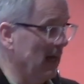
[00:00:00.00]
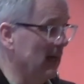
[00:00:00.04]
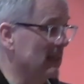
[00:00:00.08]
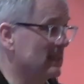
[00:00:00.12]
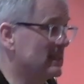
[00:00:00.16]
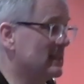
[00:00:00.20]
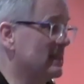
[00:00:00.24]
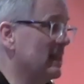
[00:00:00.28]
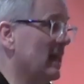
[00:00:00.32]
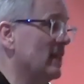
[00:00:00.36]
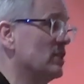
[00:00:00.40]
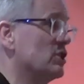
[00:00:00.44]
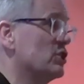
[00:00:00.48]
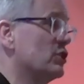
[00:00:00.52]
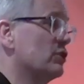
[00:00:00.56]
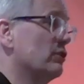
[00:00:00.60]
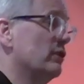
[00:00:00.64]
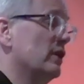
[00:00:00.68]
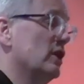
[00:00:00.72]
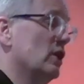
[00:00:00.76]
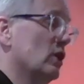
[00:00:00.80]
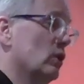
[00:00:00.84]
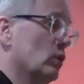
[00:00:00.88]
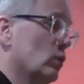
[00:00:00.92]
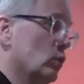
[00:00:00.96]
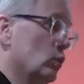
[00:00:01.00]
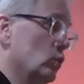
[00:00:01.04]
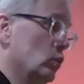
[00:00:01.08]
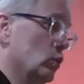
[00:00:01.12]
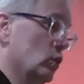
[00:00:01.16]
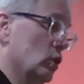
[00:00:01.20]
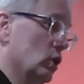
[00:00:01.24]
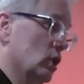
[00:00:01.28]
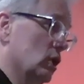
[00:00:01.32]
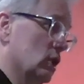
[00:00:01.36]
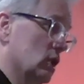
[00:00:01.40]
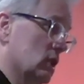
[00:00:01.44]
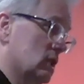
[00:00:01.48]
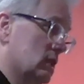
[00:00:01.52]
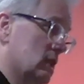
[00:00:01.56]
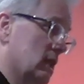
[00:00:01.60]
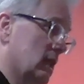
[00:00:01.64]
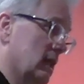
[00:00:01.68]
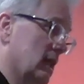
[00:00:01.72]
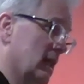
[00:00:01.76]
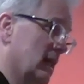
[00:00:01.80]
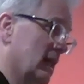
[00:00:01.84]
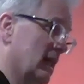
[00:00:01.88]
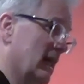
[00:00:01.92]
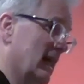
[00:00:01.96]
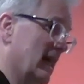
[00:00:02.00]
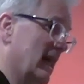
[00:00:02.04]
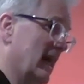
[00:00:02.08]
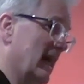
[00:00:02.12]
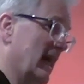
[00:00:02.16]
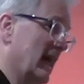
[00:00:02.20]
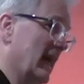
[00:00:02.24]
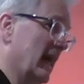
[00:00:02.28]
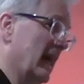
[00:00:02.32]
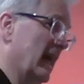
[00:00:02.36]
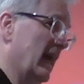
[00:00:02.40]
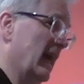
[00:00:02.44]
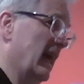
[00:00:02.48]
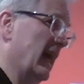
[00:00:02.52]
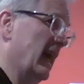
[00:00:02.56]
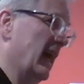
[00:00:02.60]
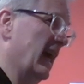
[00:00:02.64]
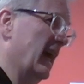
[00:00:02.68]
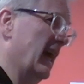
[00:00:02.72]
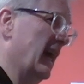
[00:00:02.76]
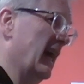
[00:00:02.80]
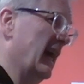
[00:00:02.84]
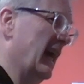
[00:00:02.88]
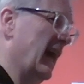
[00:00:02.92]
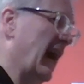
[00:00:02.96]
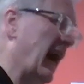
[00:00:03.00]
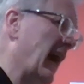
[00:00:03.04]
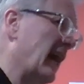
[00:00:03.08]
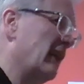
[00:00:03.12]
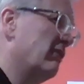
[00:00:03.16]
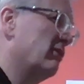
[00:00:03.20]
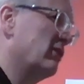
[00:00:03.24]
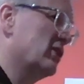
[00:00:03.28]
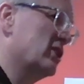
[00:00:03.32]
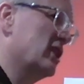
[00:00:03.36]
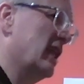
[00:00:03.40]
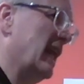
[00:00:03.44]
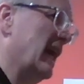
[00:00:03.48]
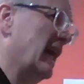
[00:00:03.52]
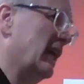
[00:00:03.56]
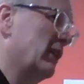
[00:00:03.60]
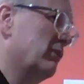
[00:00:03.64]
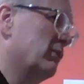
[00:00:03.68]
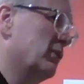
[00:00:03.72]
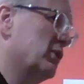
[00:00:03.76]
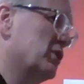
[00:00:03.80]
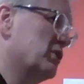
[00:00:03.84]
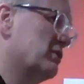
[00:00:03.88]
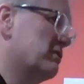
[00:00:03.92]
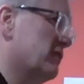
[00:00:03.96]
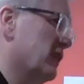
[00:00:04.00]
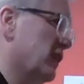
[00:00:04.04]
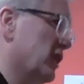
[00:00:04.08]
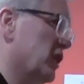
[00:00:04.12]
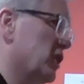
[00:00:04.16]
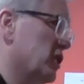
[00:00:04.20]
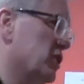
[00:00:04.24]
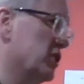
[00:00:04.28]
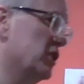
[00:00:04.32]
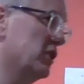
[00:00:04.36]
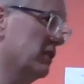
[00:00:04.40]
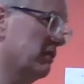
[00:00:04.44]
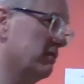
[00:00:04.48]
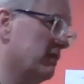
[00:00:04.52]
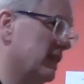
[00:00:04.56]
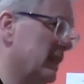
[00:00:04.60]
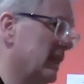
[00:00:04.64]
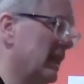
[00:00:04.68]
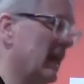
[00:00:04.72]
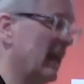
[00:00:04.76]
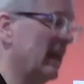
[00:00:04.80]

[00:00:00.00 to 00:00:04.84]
century-old Irish language version of the